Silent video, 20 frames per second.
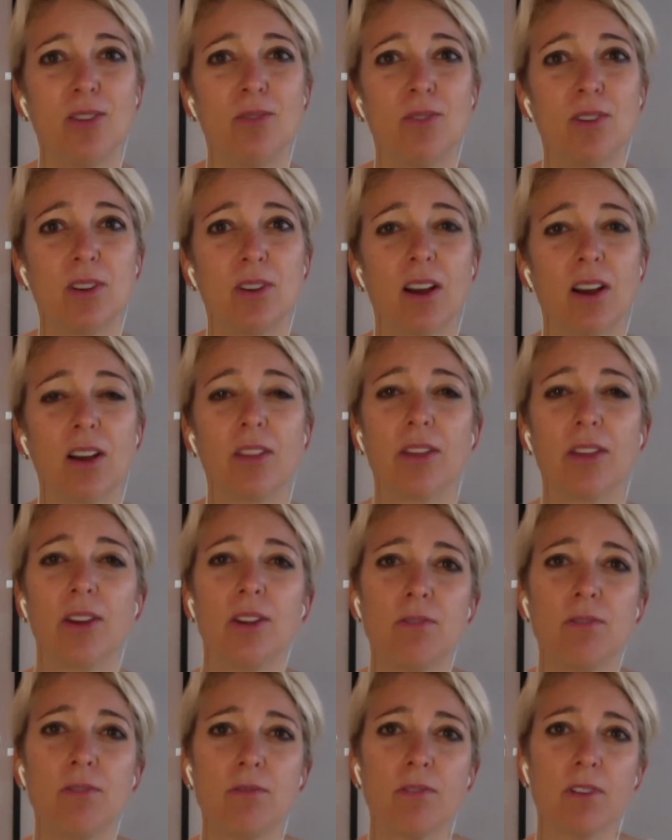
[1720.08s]
although
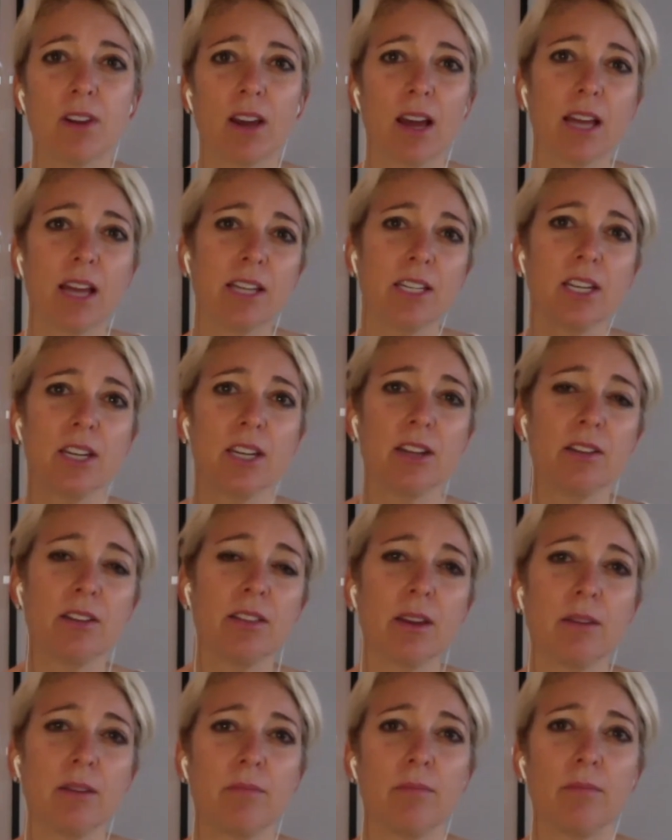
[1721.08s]
you got to know
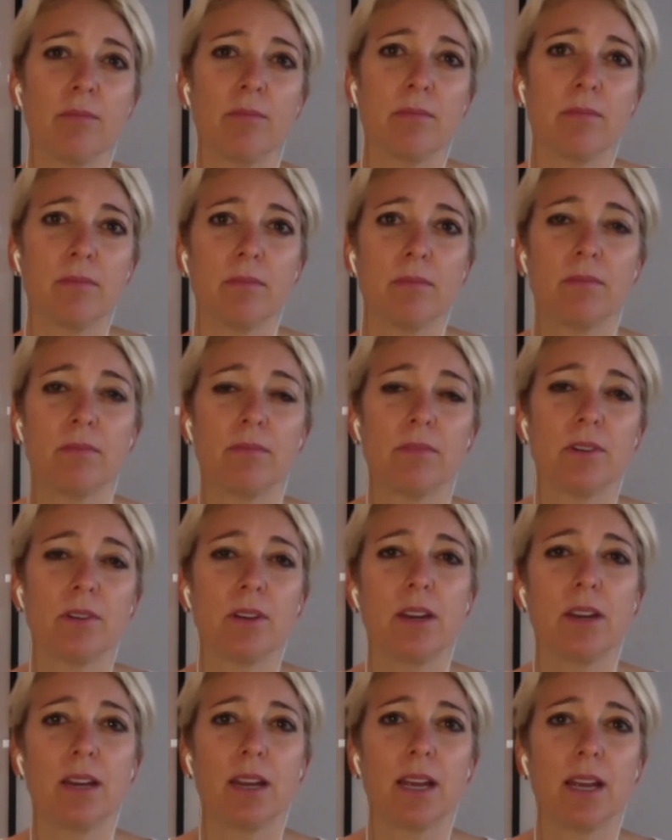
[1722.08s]
them
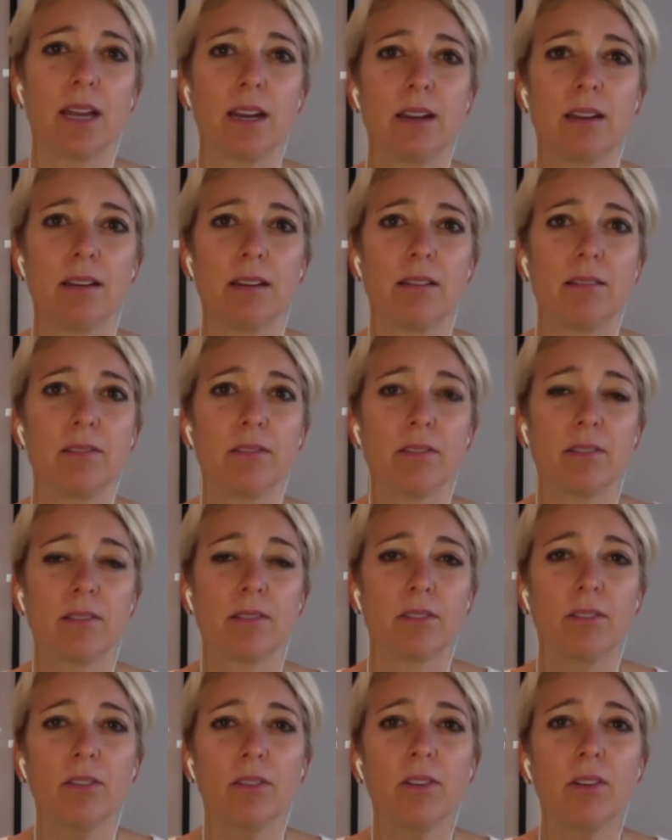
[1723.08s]
at a
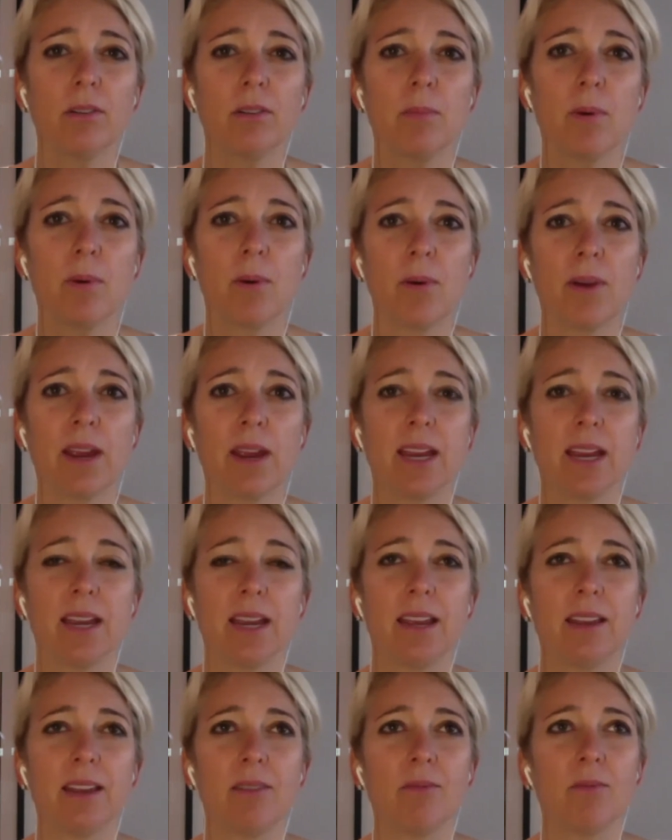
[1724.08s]
certain point,
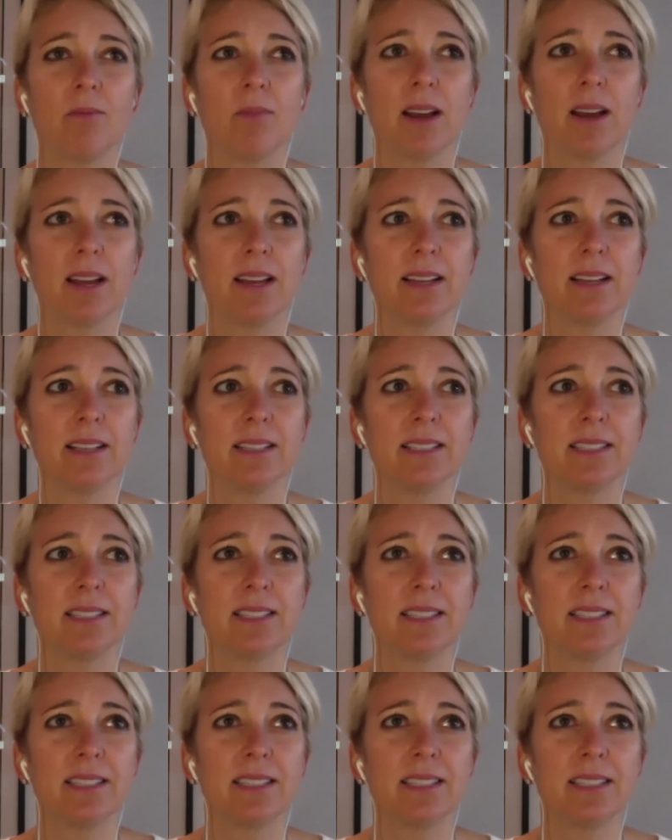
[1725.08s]
it was